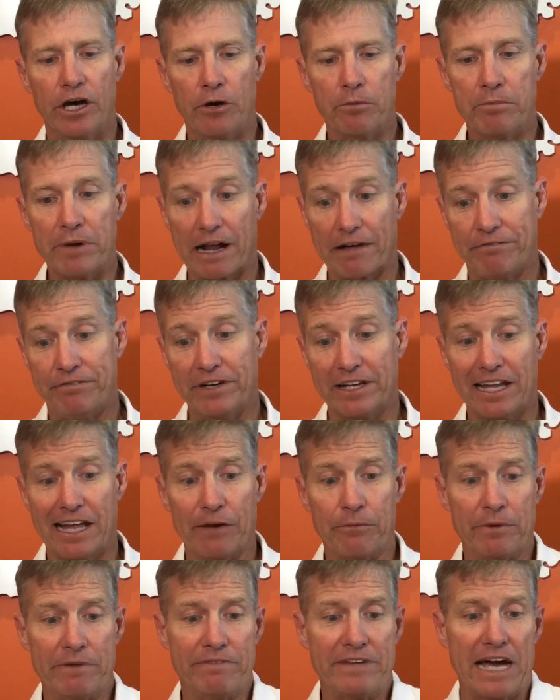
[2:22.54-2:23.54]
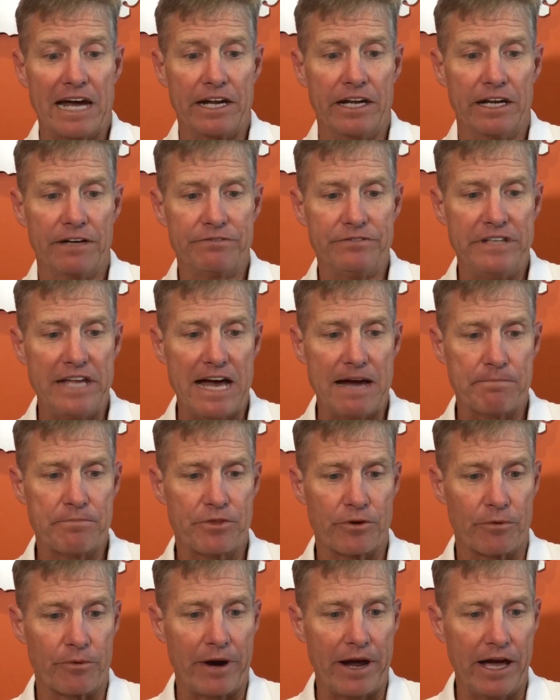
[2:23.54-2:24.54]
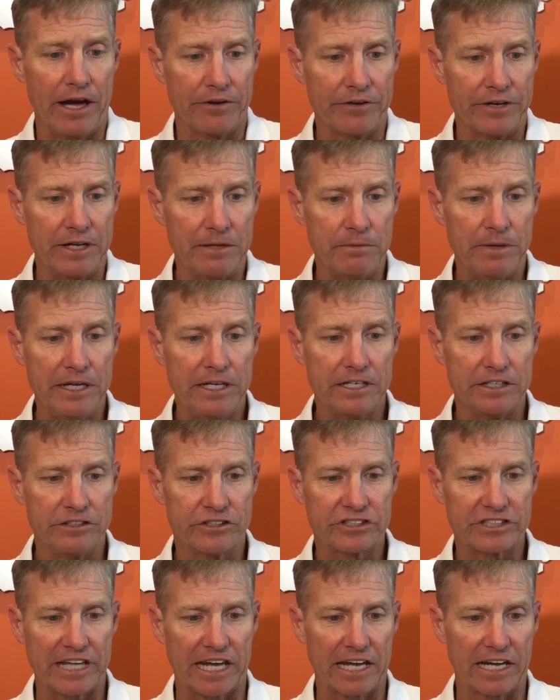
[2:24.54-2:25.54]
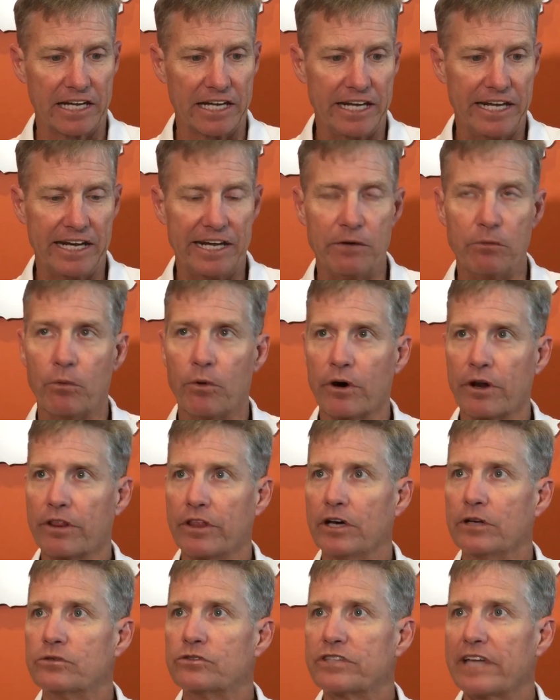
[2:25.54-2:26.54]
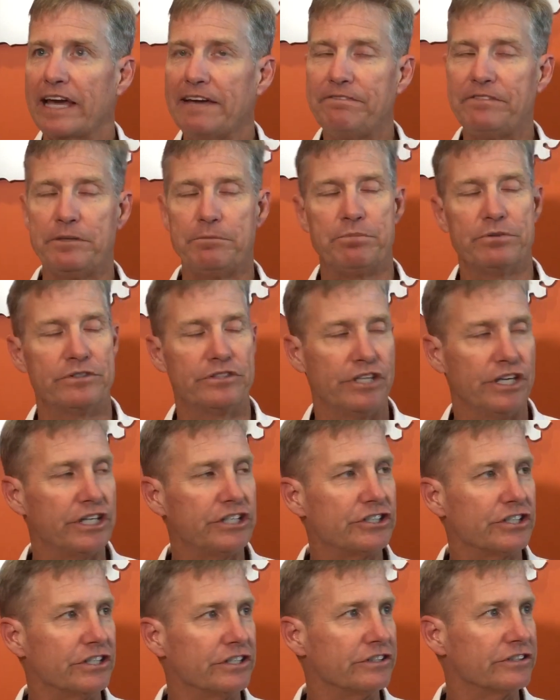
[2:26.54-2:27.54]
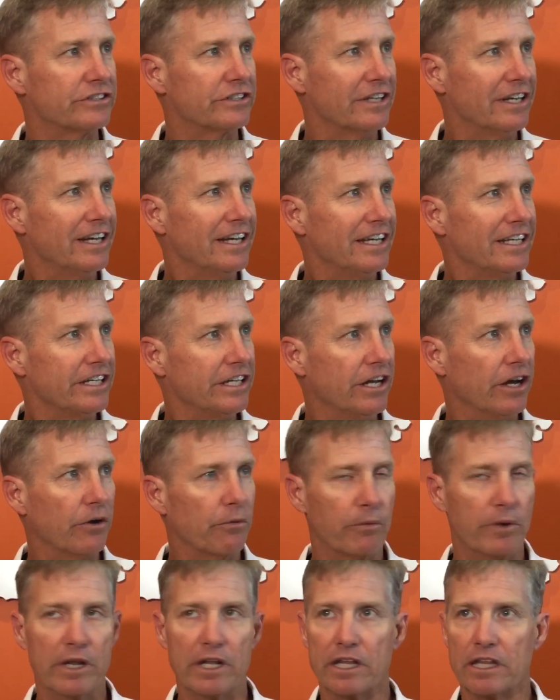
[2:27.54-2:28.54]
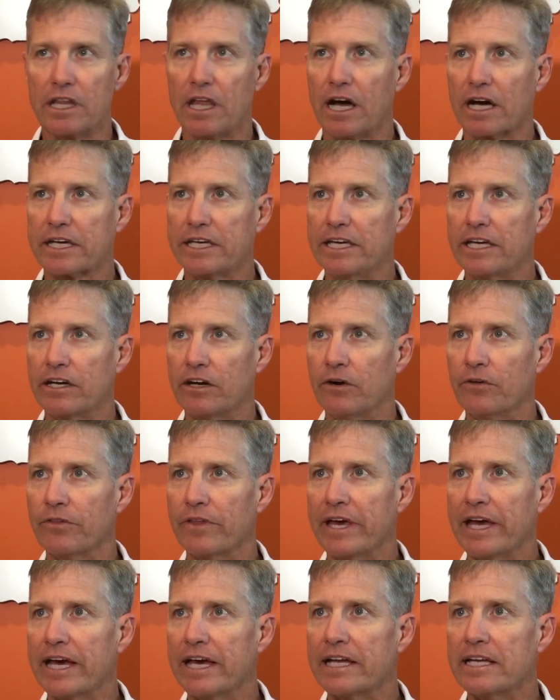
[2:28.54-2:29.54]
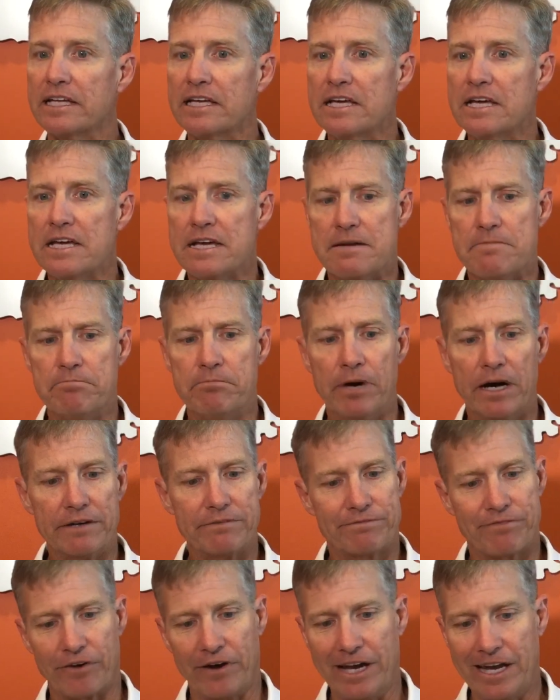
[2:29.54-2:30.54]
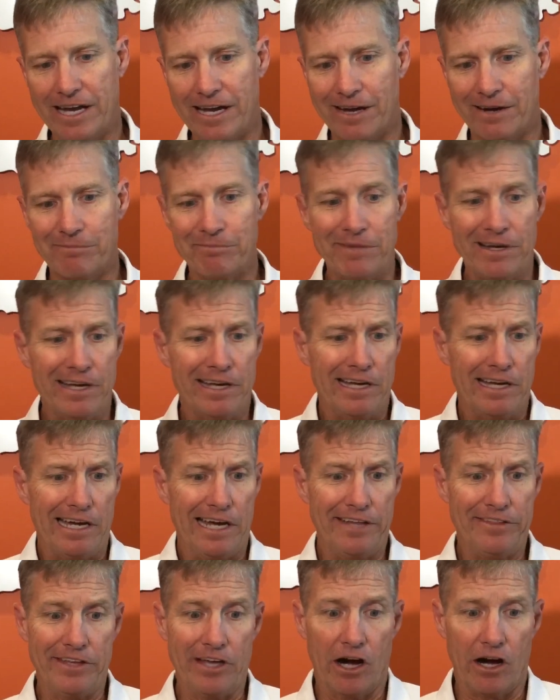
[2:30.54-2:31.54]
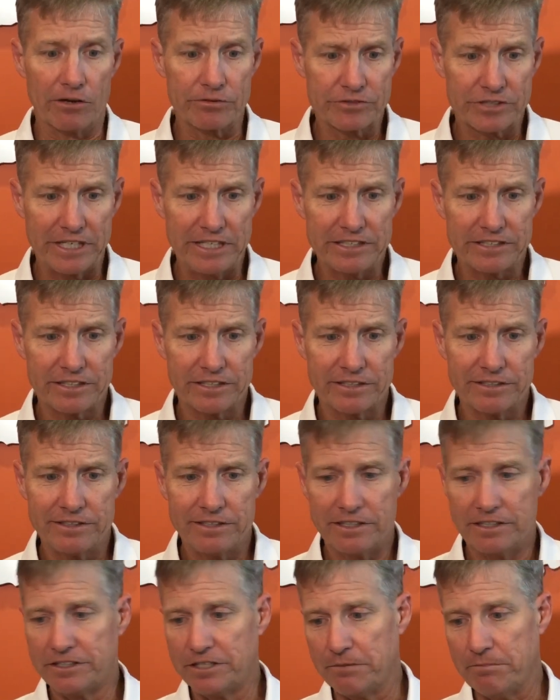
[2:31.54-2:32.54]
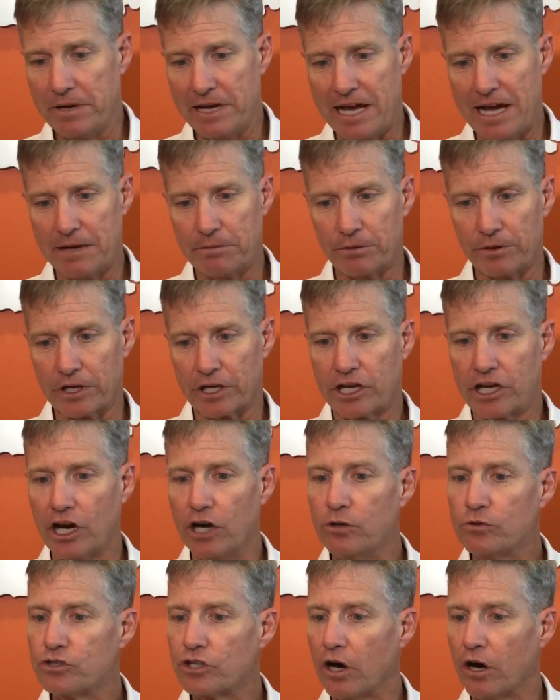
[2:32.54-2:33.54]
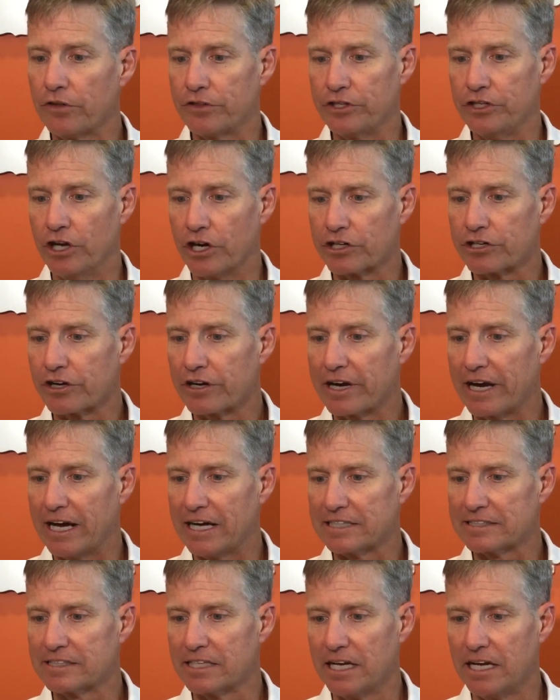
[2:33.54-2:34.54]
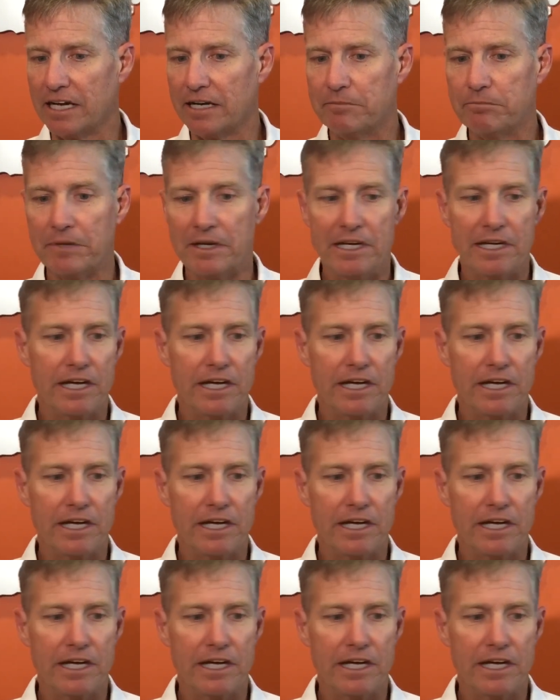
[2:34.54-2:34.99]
But I feel like we've got enough depth around him. He can settle in at one of those safety positions, you know, really lock in on that. But for him in the offseason to be able to coach all the younger guys up,